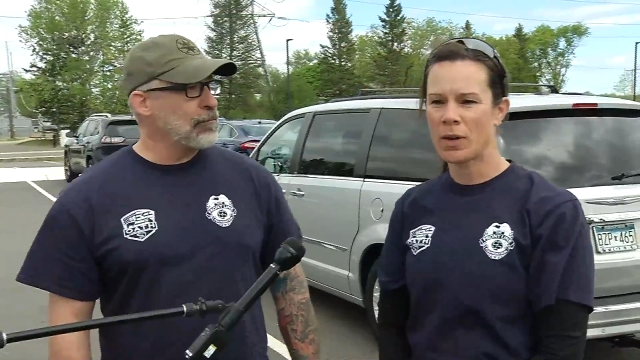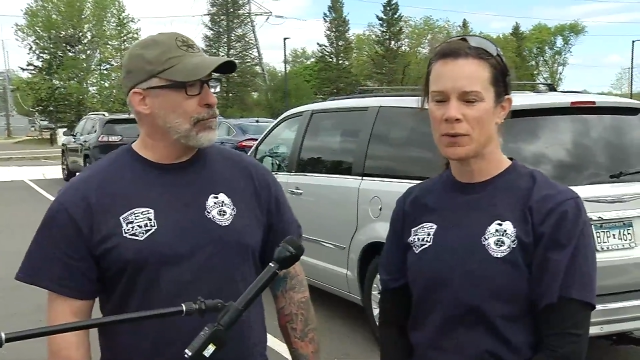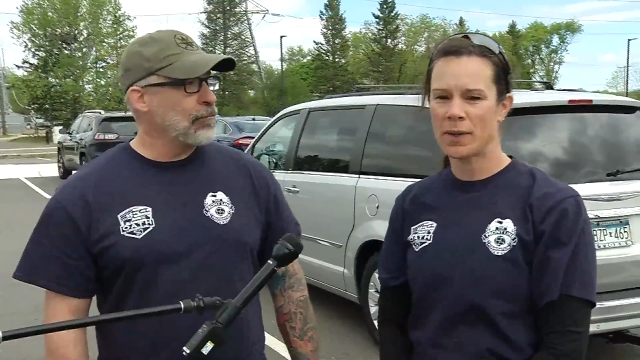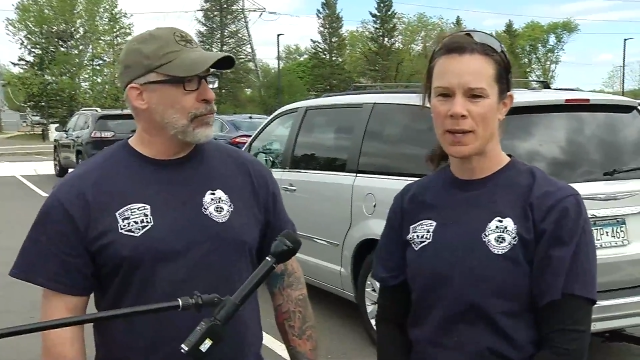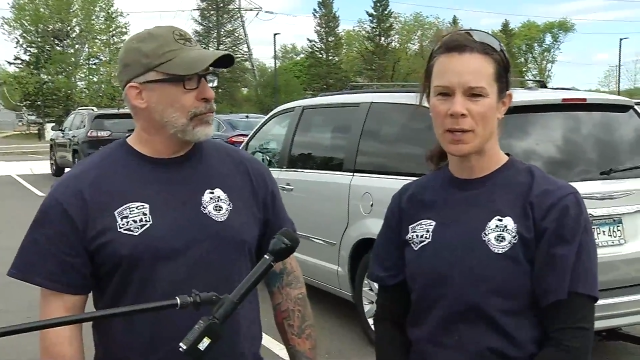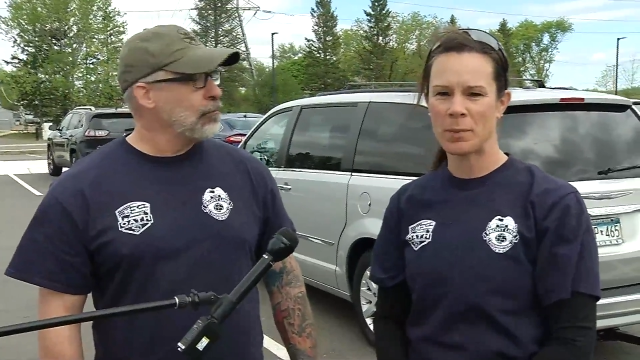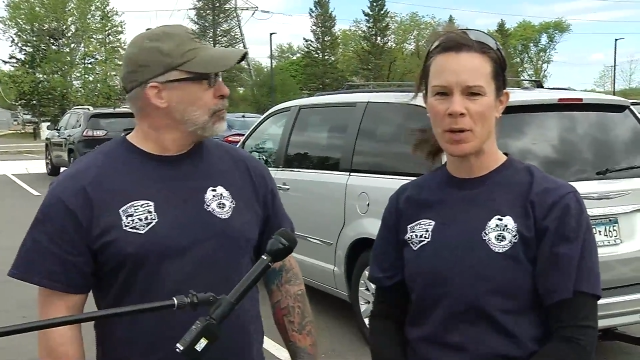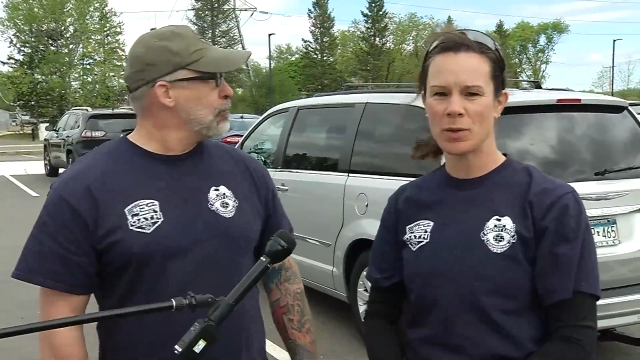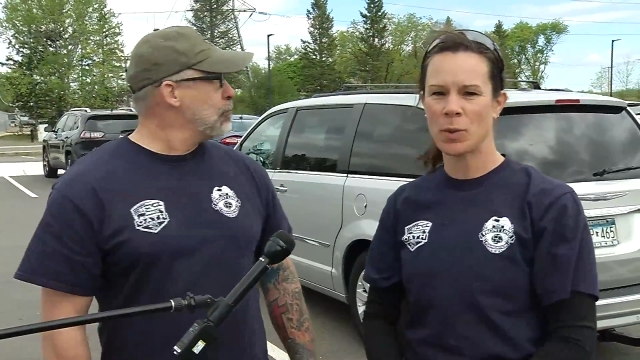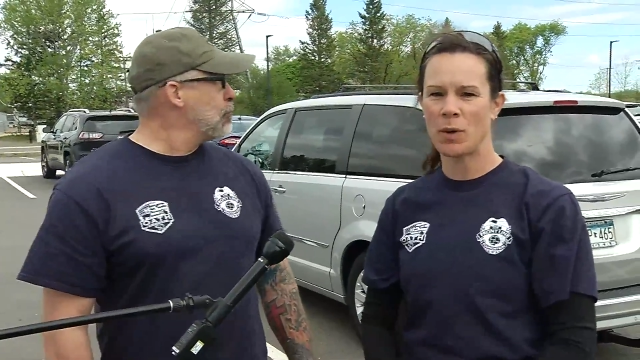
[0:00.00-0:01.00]
Speaker 1: roughly at
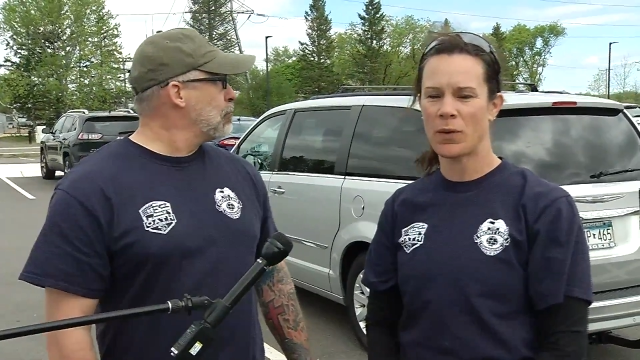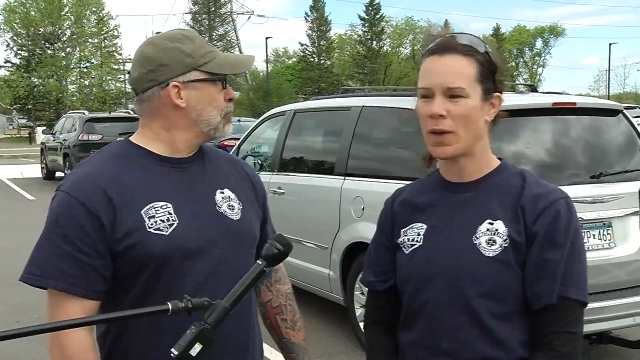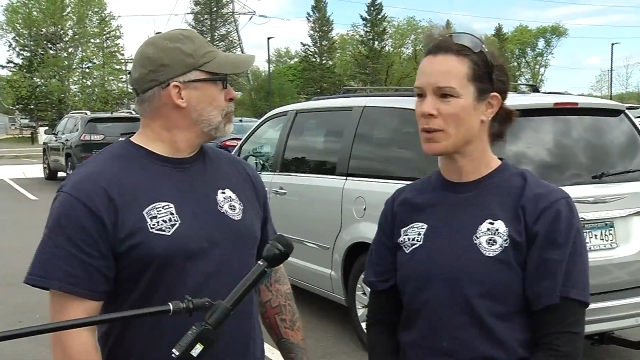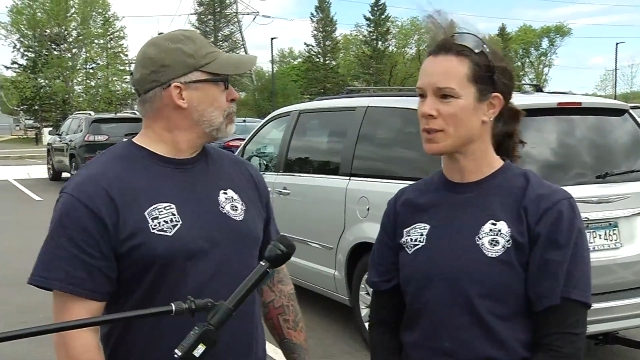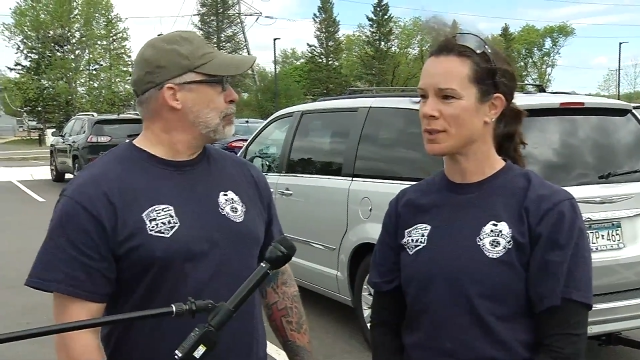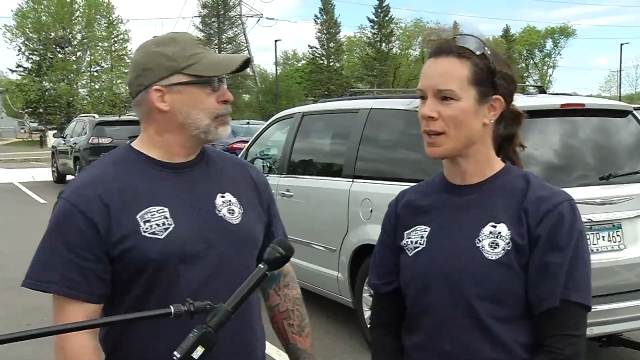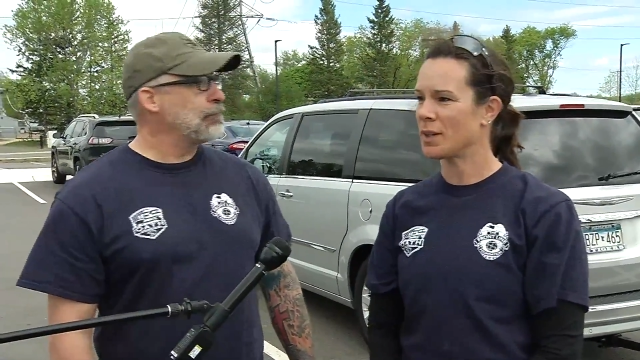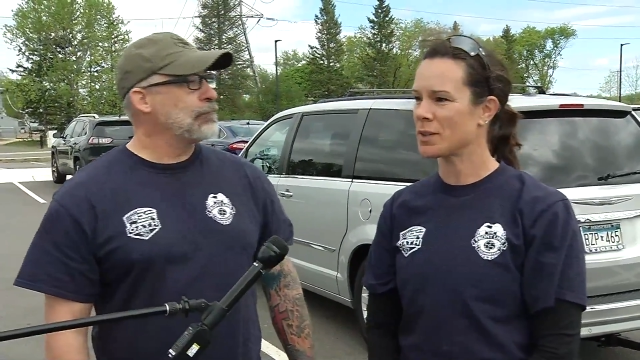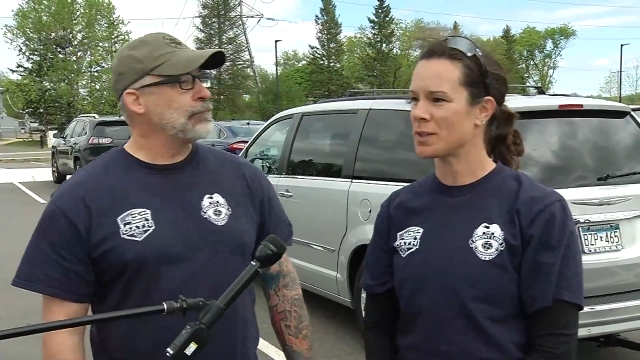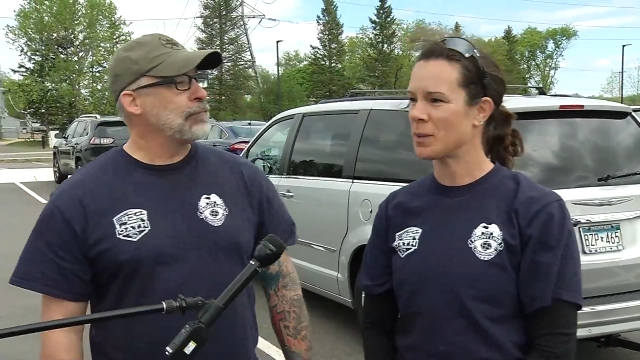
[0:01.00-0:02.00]
about
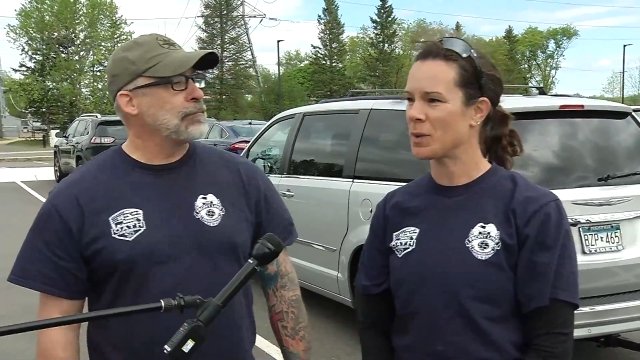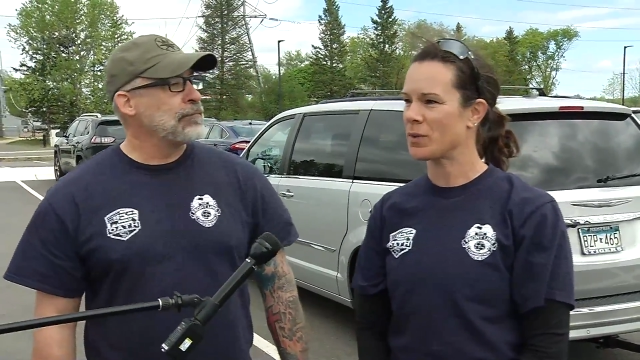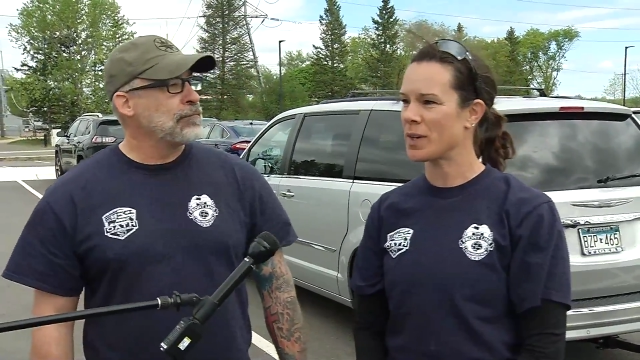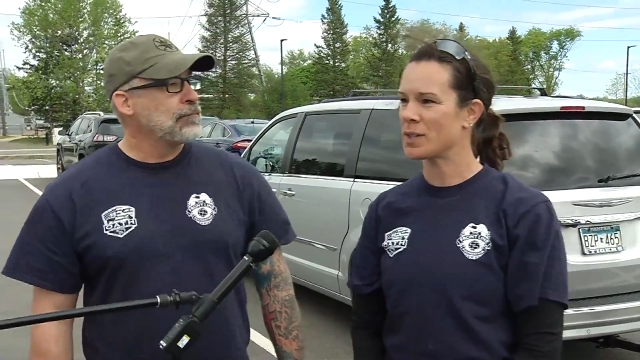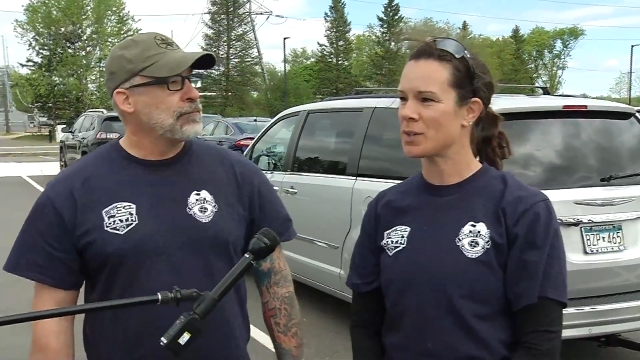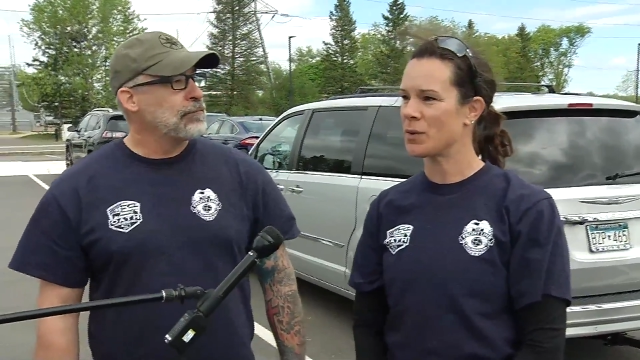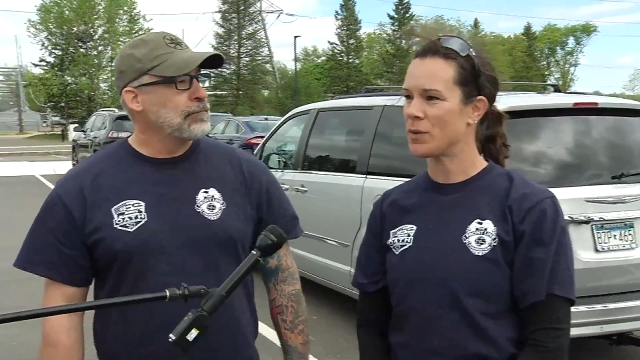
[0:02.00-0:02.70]
$12,000 that we've raised so